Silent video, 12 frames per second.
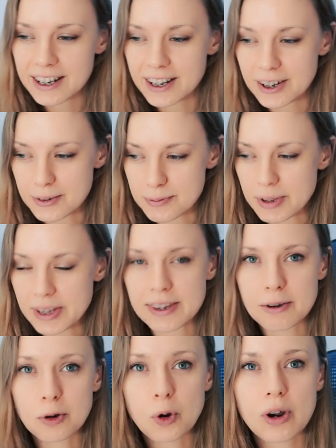um, and
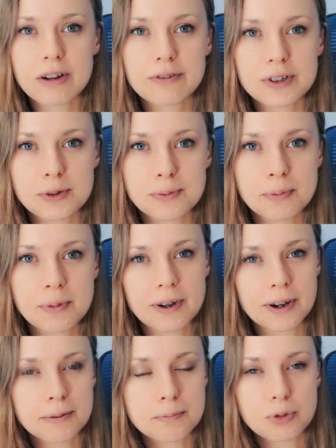there were quite a few
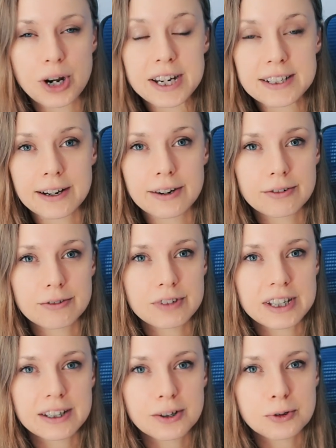um, breakdown
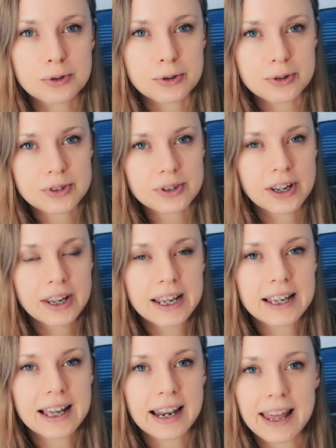vehicles
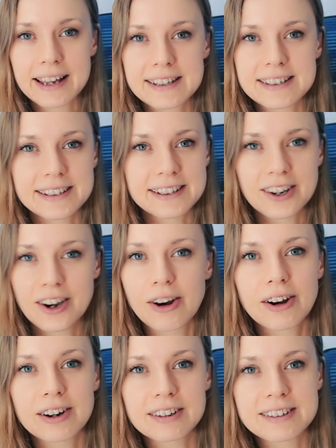collecting
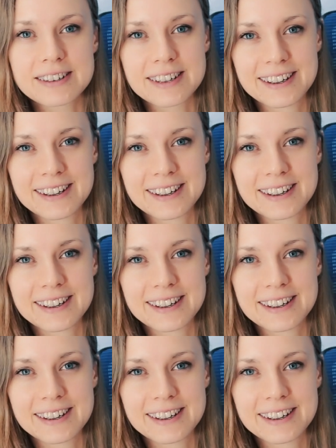cars